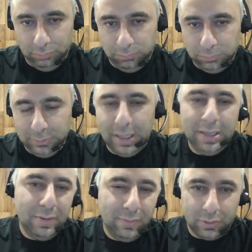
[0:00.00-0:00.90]
And
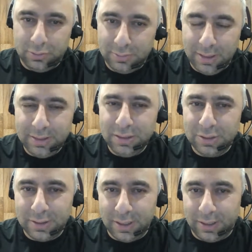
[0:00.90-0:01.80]
D4. It's
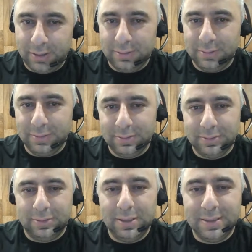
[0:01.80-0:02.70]
interesting.
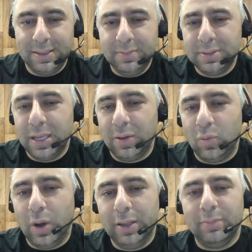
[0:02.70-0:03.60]
It seems like
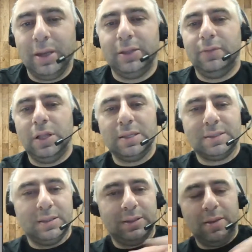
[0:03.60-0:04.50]
white might have lost the
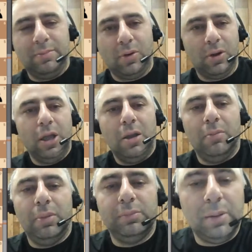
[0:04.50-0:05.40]
tempo,
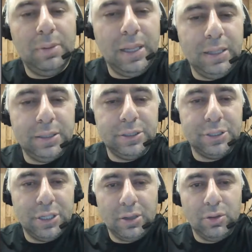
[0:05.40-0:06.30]
but by playing this
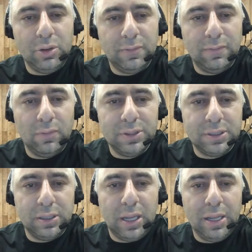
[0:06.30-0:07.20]
check, you had
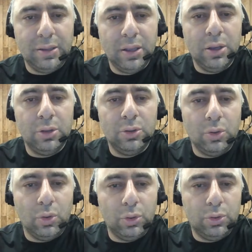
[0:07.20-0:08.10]
forced the knight
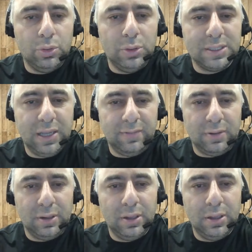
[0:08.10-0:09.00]
to go to
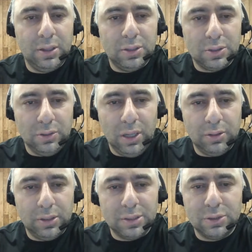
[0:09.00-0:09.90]
d7. So
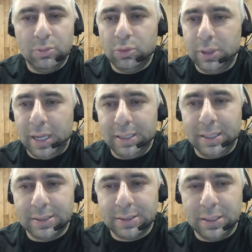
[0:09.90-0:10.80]
now there is no more knight
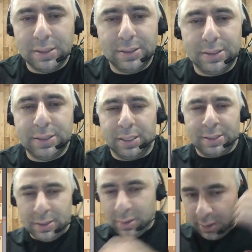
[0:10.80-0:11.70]
takes c6.